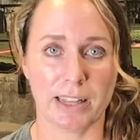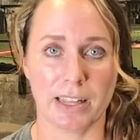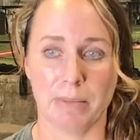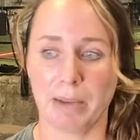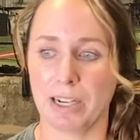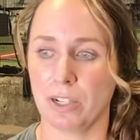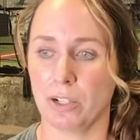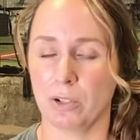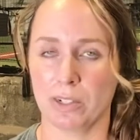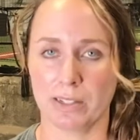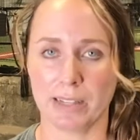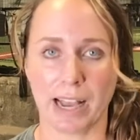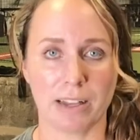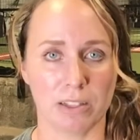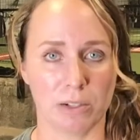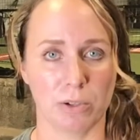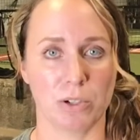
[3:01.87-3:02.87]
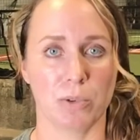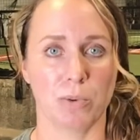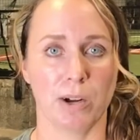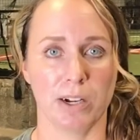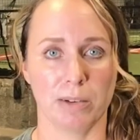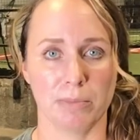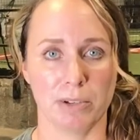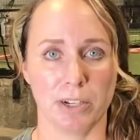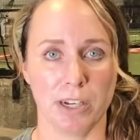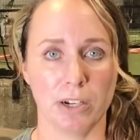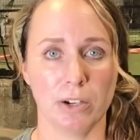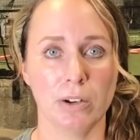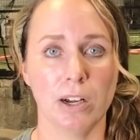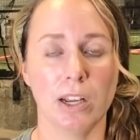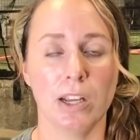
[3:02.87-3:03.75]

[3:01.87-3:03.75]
They might do exactly what you're wanting them to do.